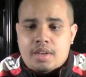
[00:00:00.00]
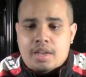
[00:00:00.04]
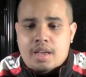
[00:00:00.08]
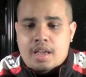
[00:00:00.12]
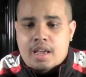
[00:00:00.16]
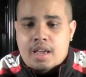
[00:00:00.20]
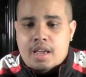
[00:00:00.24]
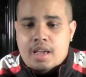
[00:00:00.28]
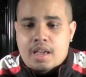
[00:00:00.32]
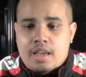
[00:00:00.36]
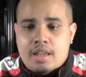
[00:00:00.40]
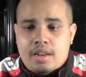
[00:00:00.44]

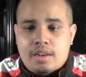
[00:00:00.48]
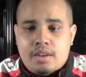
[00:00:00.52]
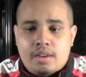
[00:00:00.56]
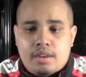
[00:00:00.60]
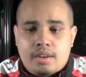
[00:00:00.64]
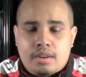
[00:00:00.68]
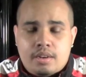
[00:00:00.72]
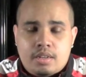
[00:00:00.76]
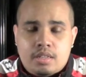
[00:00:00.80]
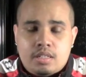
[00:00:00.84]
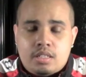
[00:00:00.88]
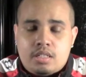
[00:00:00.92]
and
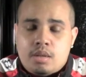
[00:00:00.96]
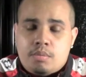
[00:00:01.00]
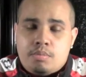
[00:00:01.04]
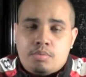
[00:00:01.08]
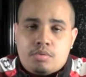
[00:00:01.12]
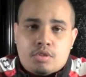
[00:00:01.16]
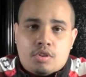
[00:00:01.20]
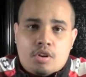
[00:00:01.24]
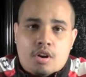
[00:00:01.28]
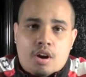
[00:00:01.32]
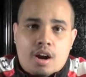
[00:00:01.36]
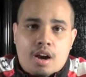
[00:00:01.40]

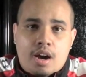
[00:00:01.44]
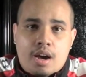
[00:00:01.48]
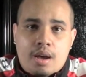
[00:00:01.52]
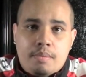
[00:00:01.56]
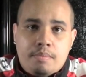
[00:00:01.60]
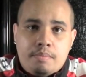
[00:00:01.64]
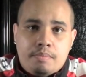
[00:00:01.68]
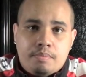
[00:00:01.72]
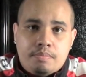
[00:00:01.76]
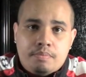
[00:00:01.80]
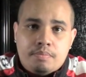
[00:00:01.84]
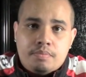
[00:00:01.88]

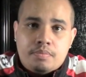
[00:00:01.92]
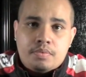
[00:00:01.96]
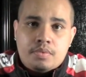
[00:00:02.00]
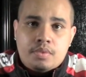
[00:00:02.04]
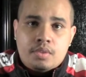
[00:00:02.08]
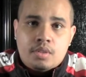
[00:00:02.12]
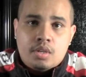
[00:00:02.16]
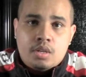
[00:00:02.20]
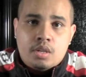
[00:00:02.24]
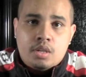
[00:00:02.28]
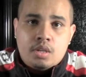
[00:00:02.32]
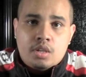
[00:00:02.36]
subscribe.
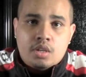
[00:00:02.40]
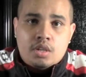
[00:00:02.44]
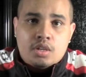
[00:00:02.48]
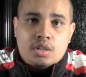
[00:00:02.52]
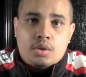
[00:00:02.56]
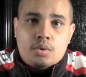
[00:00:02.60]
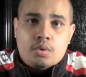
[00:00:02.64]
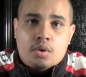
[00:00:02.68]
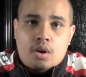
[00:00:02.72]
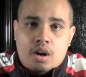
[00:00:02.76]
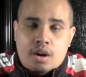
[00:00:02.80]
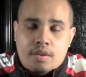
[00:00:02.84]

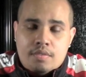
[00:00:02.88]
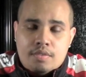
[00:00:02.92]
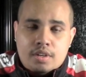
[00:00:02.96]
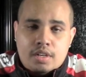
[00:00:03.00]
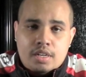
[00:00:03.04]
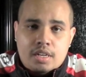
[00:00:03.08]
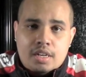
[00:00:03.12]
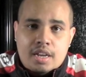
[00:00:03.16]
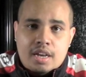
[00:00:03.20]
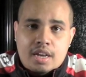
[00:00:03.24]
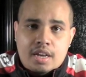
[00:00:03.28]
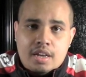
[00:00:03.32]
You all have a
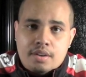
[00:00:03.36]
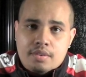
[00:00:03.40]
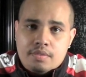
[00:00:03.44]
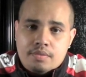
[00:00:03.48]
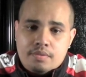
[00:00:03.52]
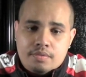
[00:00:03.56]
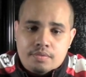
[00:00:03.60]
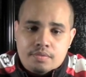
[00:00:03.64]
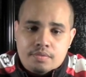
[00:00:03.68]
good day.